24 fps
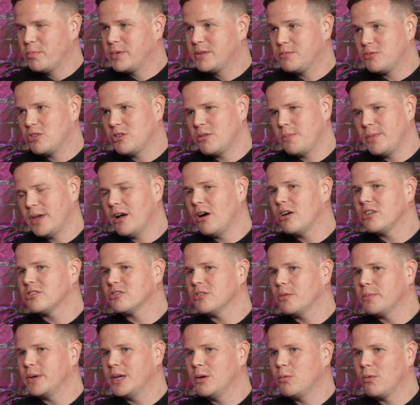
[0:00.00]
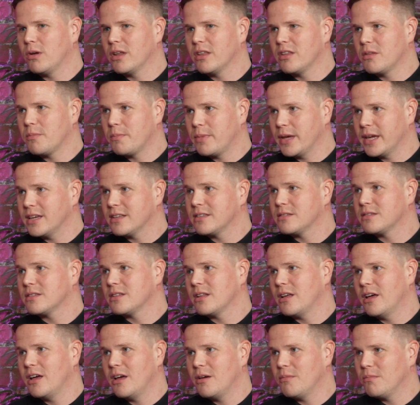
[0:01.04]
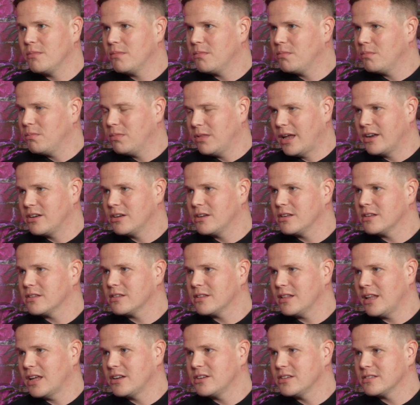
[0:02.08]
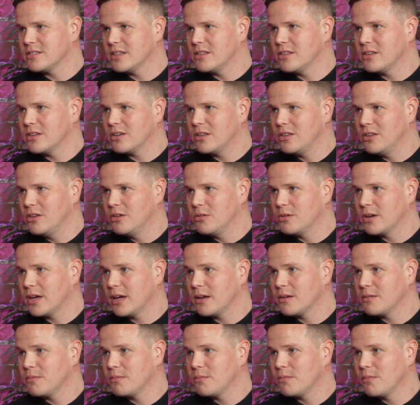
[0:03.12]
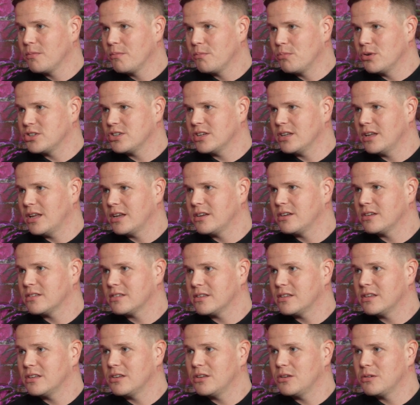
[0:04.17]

should also be one of the biggest lenders in the UK. Absolutely. Bridging lenders in the